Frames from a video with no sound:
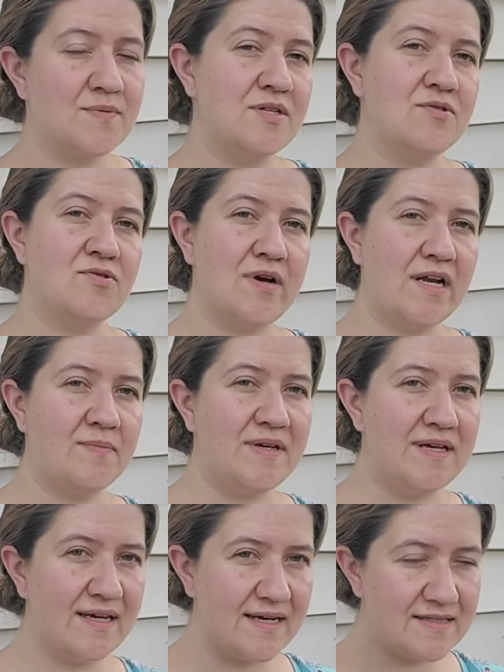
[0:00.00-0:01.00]
We do try to
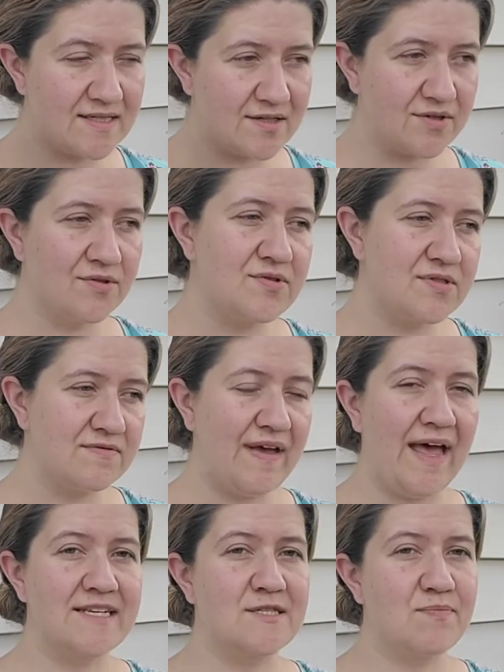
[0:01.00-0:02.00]
be as inclusive
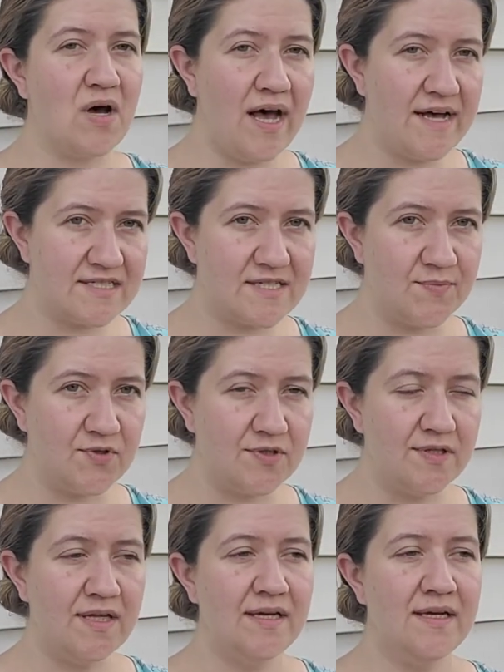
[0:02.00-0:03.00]
as
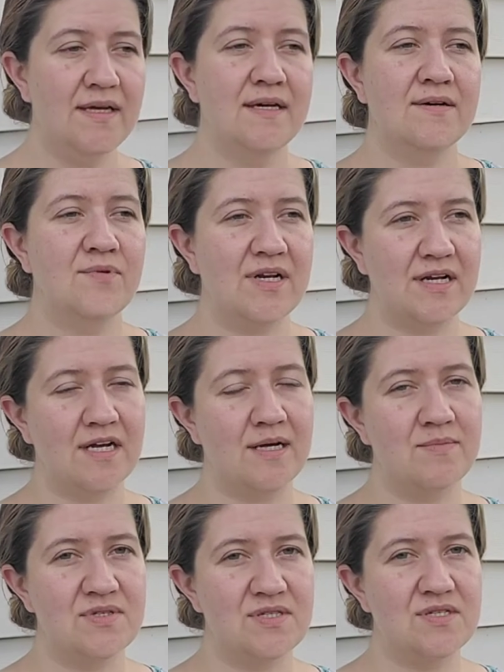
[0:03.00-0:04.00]
possible when it
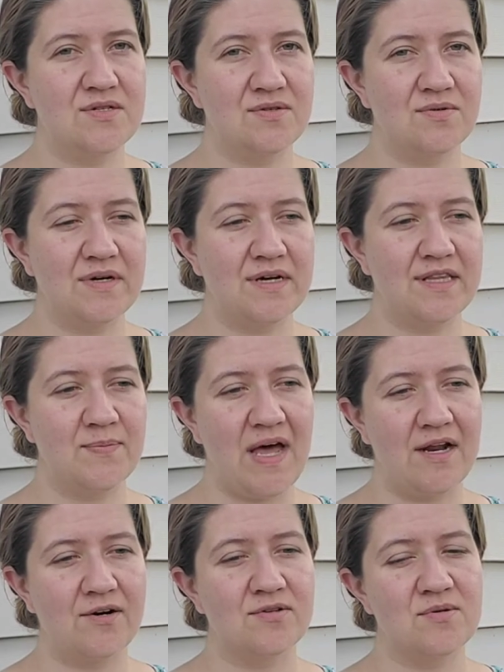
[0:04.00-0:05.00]
comes to uh, the
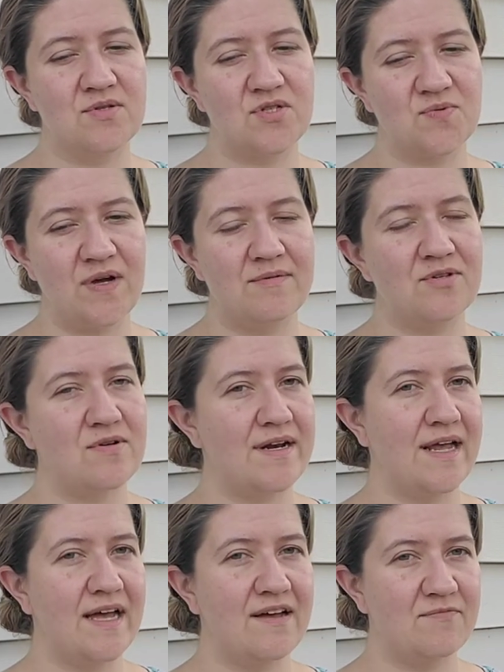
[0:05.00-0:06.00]
patterns, which is why we try
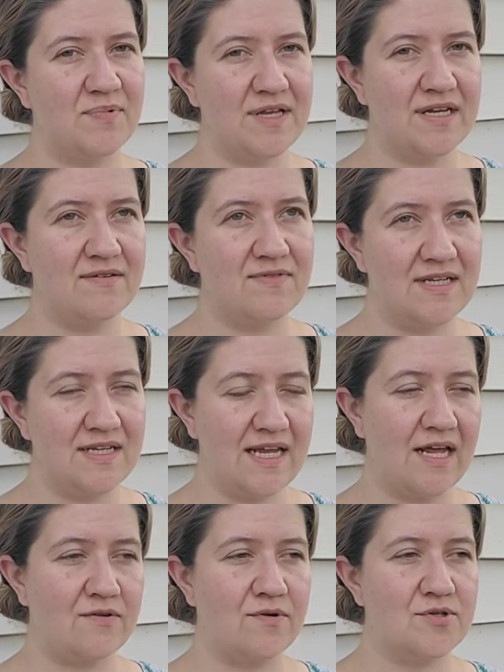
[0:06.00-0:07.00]
to have plenty of knit
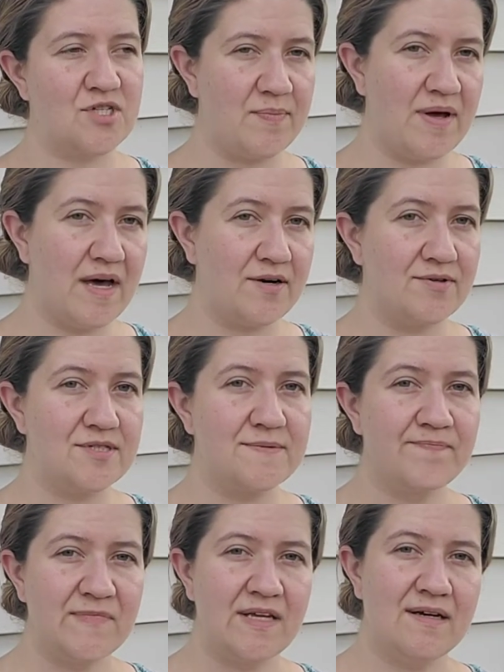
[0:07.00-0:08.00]
and crochet patterns.
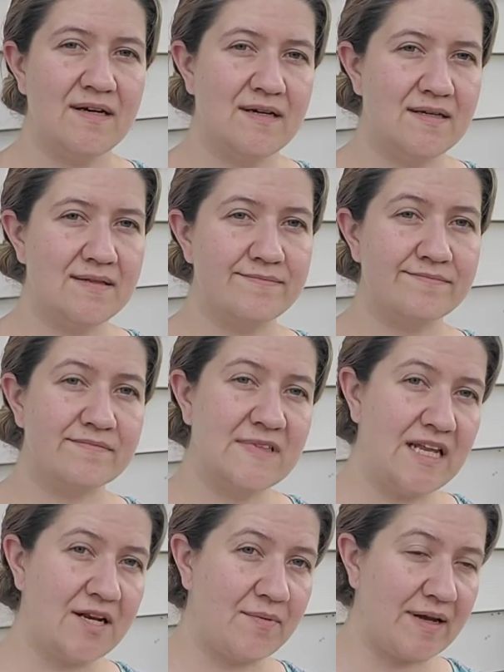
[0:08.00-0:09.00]
Um,
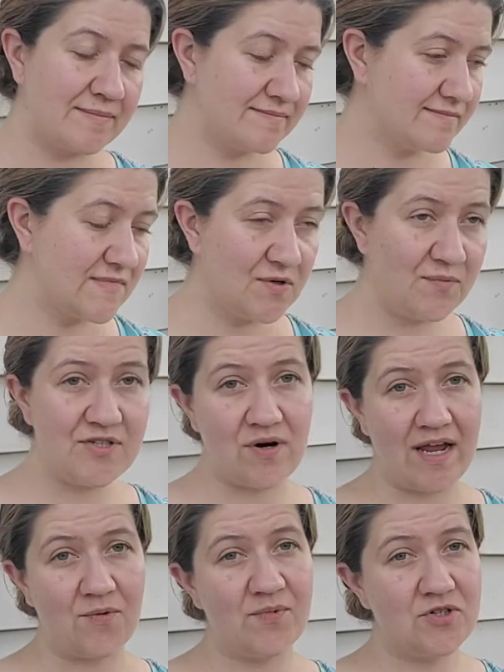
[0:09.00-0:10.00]
anyway we
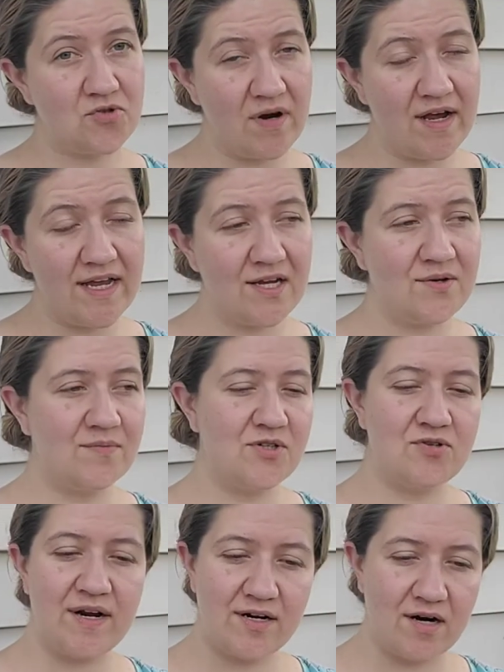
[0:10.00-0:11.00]
try. We're trying. We're
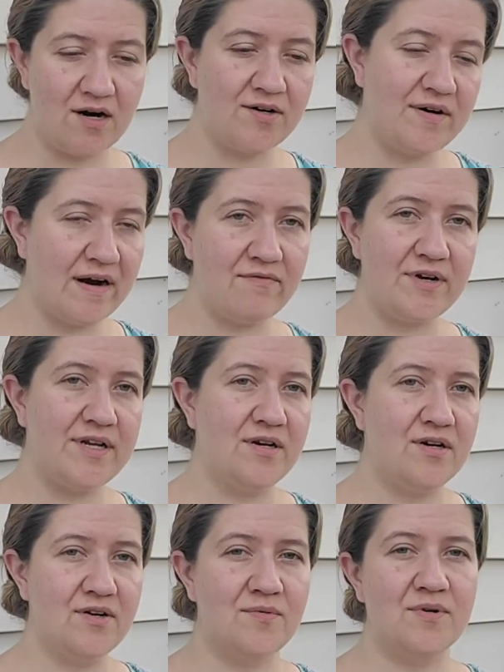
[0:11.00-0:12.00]
trying harder every
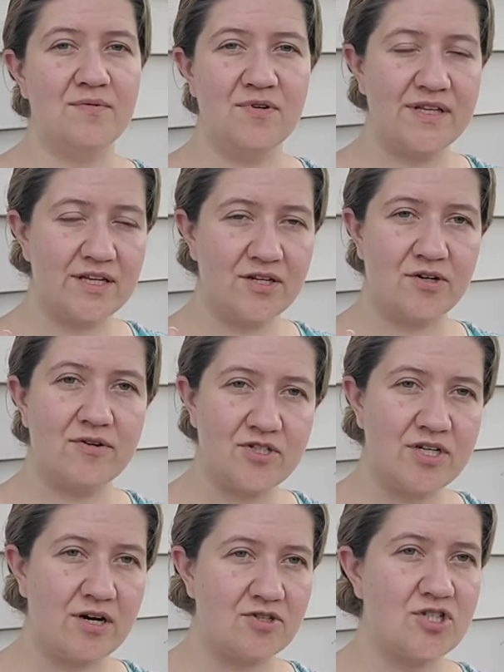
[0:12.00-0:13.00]
year. We're really
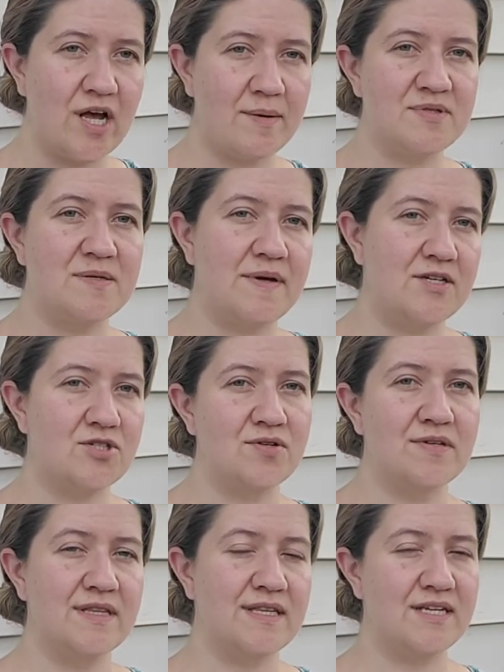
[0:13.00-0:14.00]
encouraging our shops to make
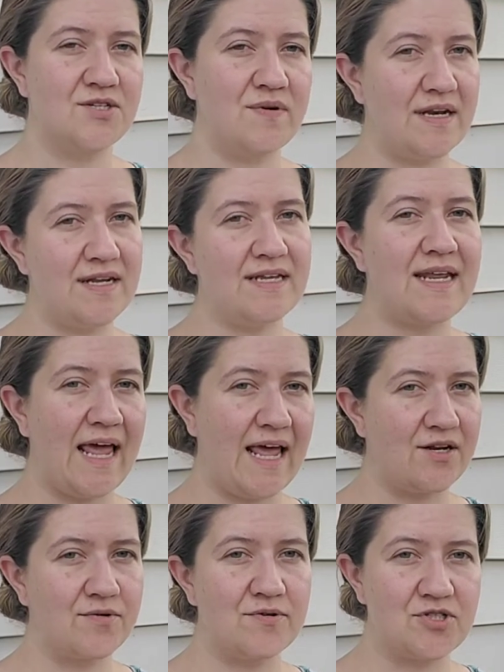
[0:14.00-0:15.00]
sure that they do a knit
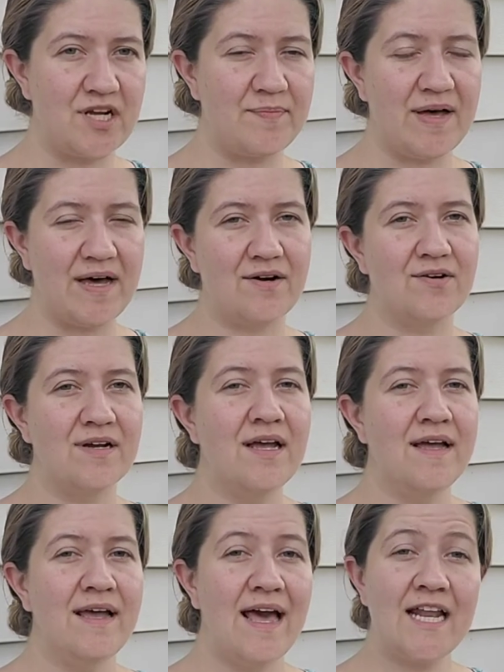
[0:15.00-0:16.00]
and a crochet pattern.
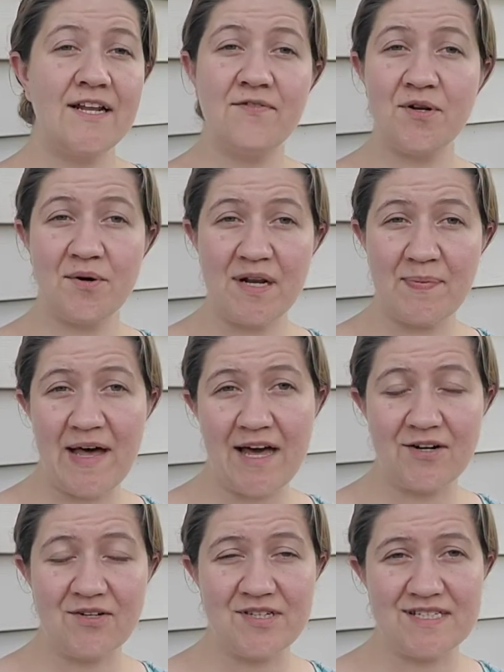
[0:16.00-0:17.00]
And if you know any
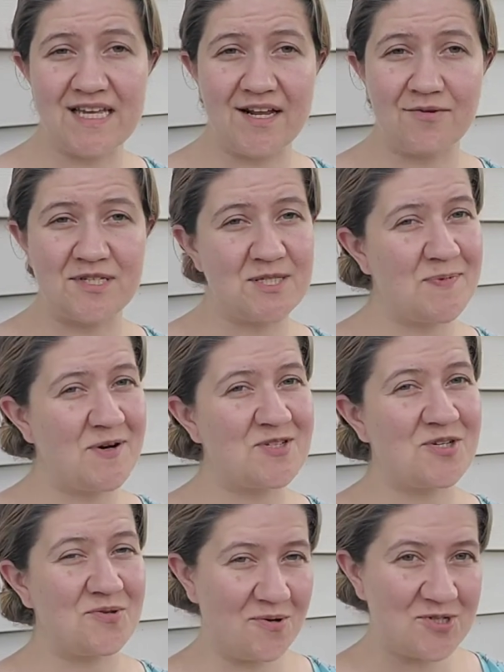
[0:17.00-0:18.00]
pattern designers, especially
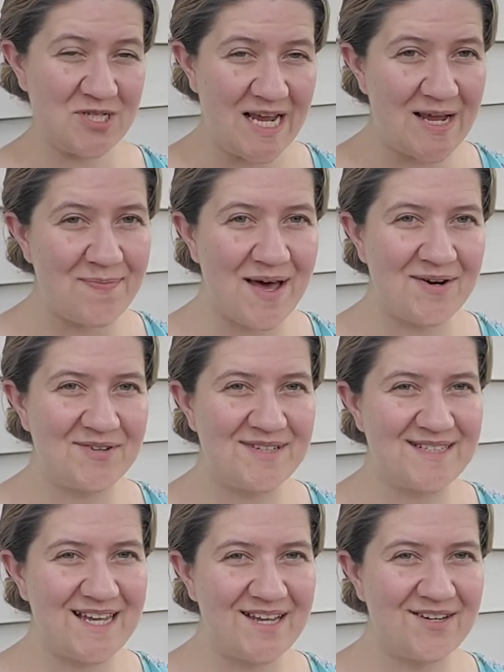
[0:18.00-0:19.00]
crochet pattern
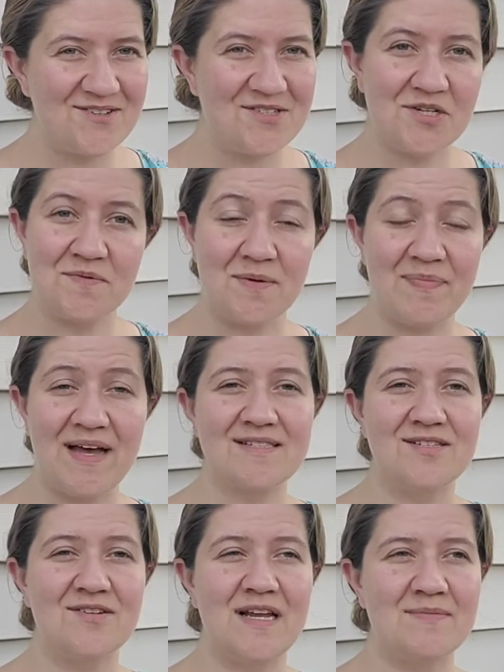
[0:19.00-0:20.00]
designers, and you want to
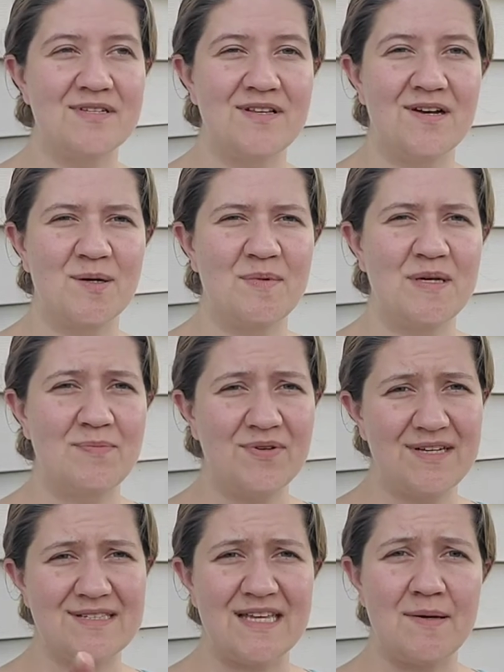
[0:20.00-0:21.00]
pass their names along to me,
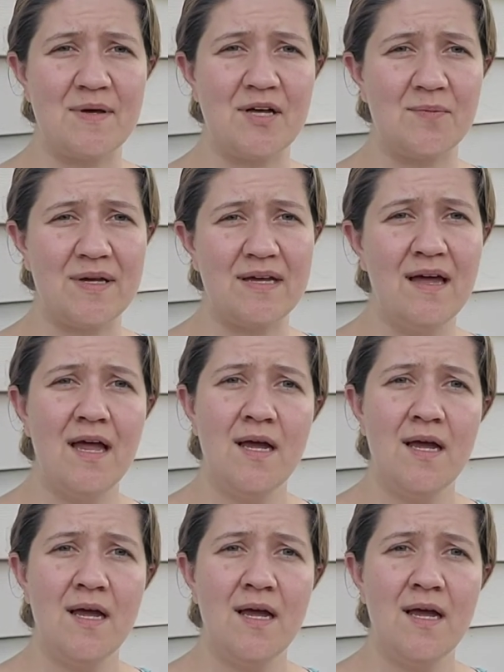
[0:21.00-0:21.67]
please email me.